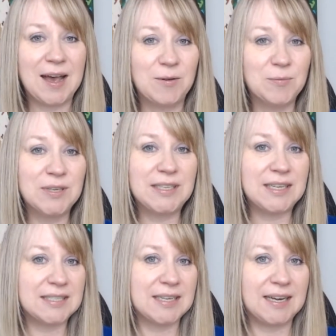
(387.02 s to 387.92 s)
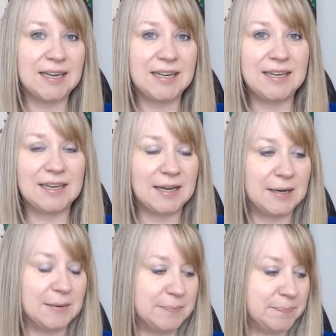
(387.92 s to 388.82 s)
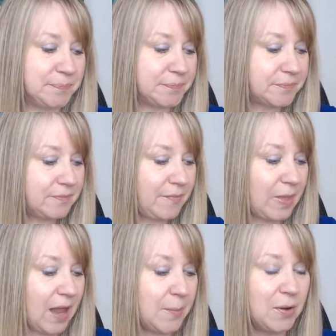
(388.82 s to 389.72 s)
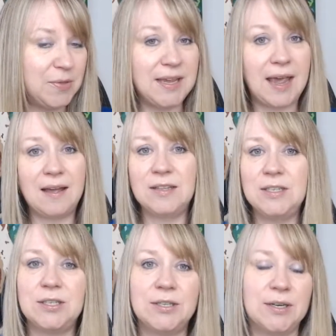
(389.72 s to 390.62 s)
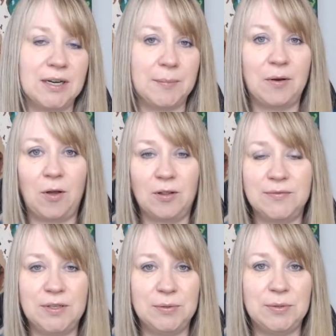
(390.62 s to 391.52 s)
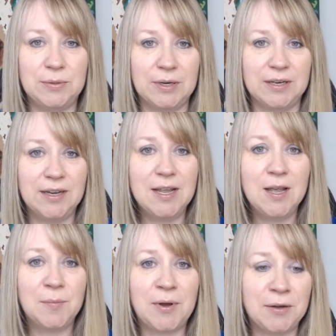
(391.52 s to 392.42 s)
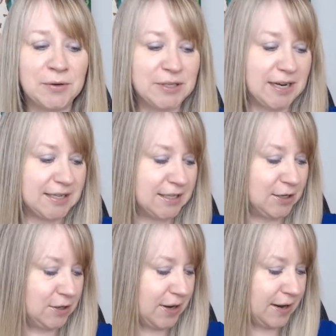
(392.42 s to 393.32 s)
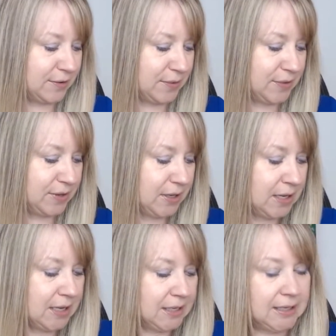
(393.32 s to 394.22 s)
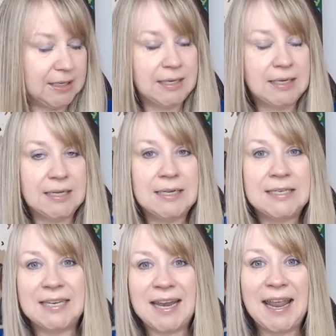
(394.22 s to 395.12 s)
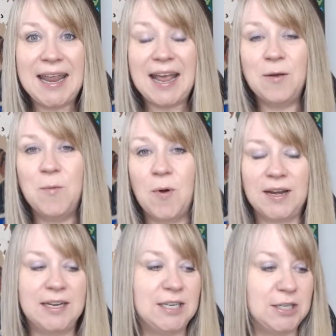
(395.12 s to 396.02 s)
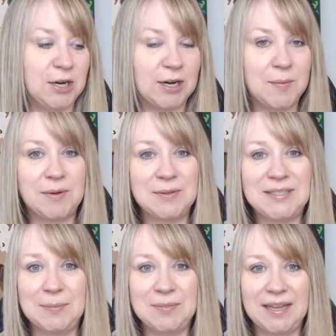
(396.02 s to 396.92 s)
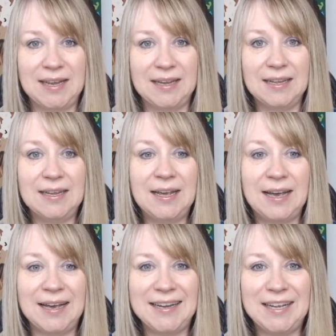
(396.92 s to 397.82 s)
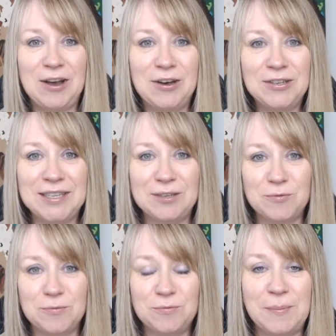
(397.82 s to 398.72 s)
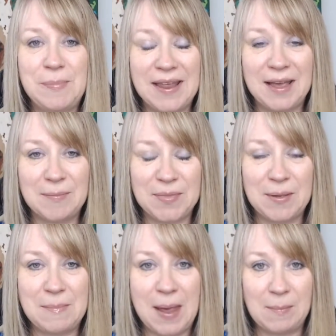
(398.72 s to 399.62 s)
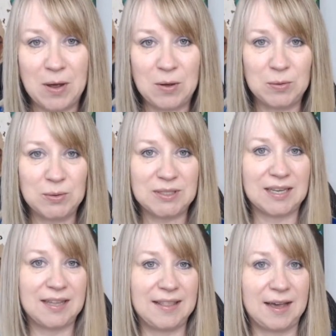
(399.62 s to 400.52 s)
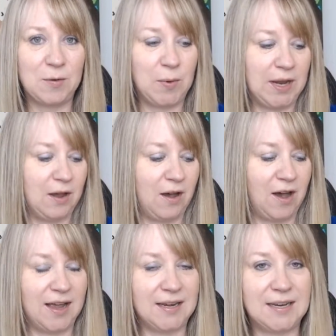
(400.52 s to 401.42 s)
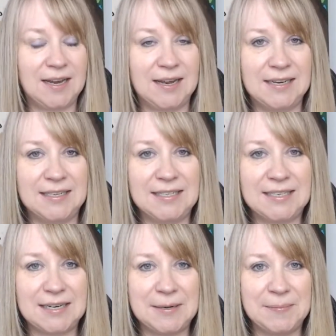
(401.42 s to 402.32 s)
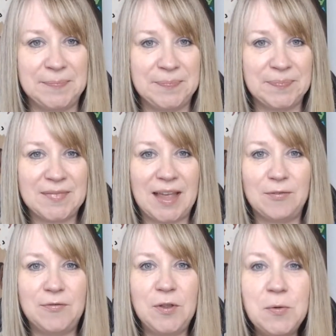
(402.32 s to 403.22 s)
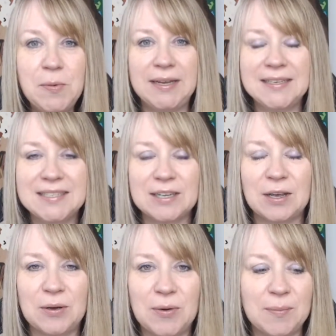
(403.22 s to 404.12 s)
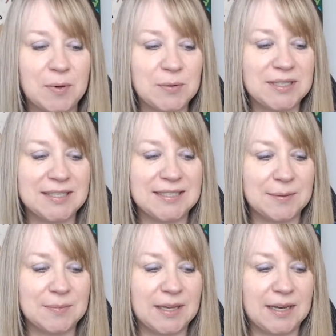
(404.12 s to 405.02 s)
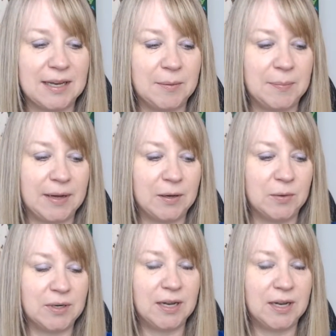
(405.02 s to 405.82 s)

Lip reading: really excited about the calendar and about all of you who are prioritizing your health. Today, I wanted to talk about something. I call it ripping up the memos that we got. And a few weeks ago, I posted something about